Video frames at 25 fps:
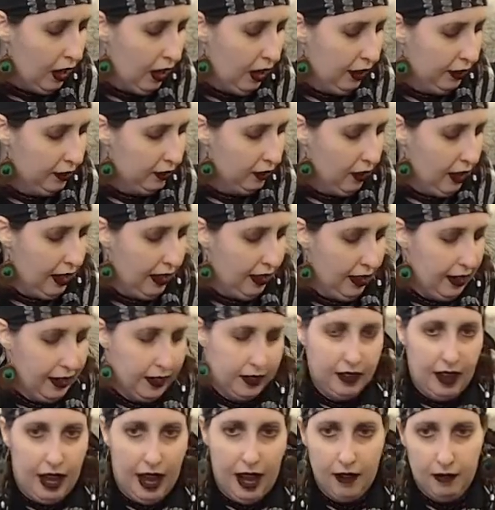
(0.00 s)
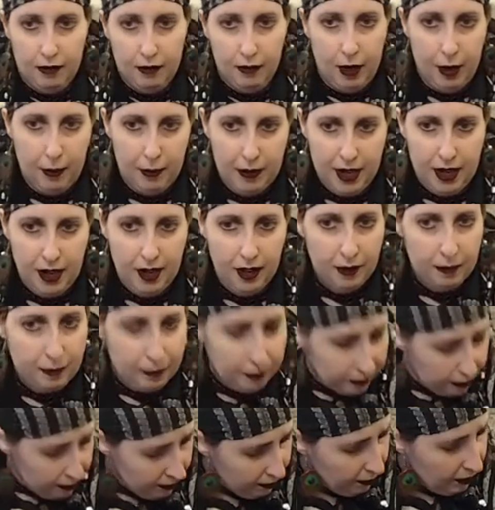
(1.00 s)
So I like to have them up here.
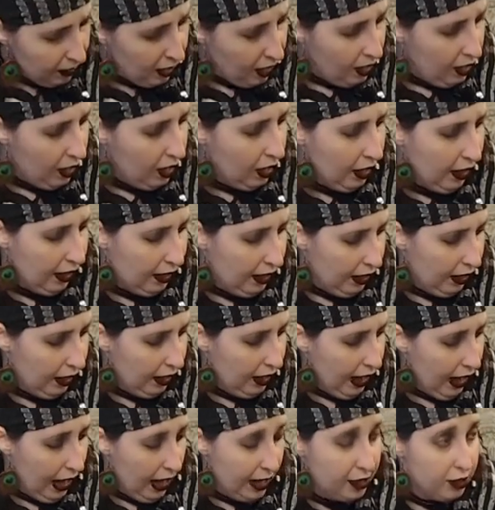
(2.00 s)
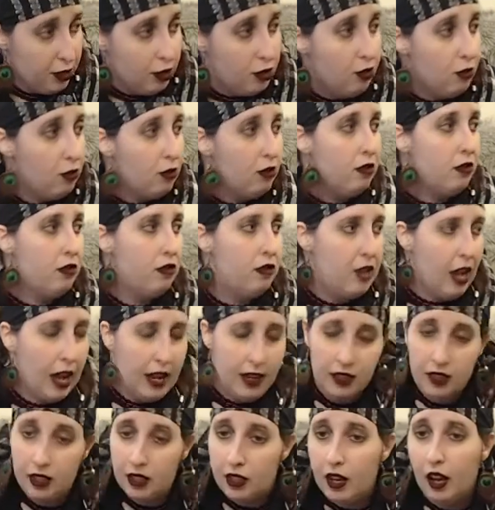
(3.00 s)
I do
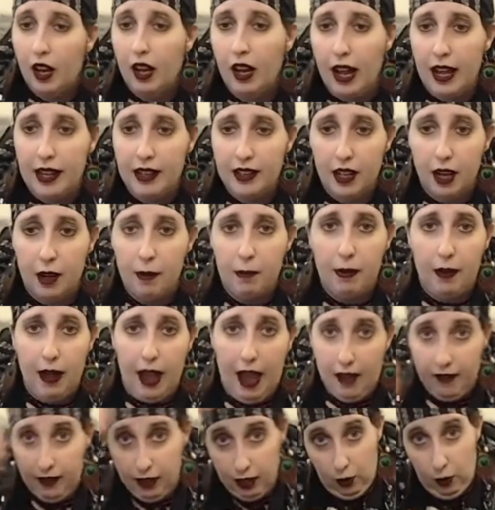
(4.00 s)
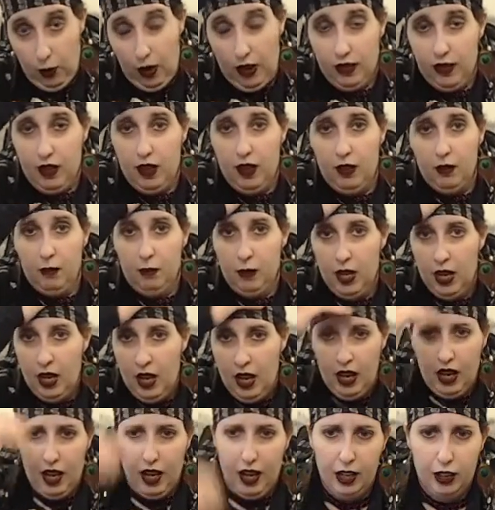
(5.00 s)
tend to not end up having to wear them
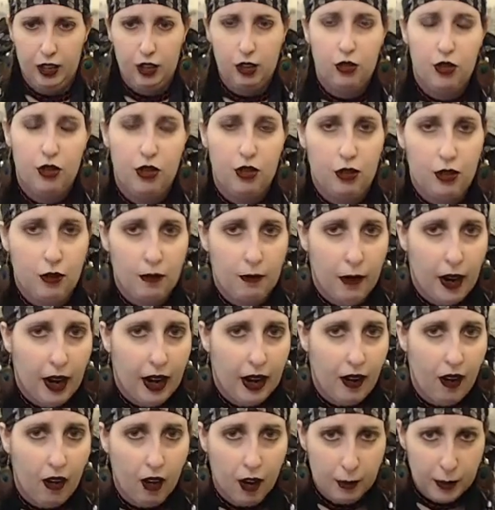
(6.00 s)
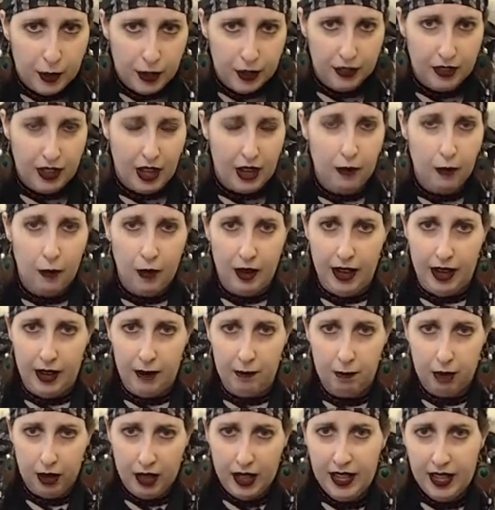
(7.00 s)
due to my armor set when I'm
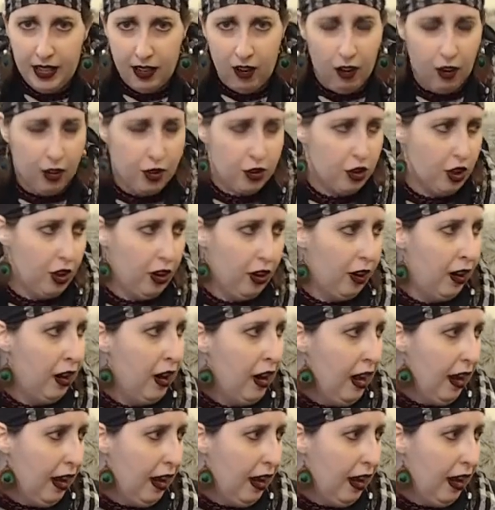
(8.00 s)
playing Archer.